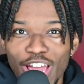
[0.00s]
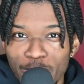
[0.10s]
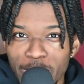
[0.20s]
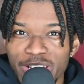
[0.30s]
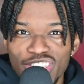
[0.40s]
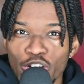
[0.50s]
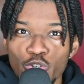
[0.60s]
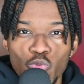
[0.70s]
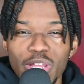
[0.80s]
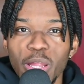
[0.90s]
I remember the
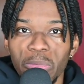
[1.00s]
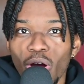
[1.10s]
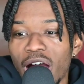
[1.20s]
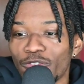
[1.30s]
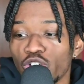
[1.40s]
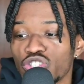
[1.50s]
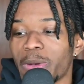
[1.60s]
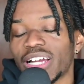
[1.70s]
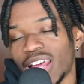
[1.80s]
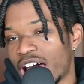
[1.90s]
series with LeBron versus
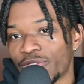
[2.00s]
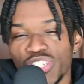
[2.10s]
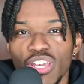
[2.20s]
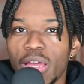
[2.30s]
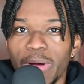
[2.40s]
Bogdanovich.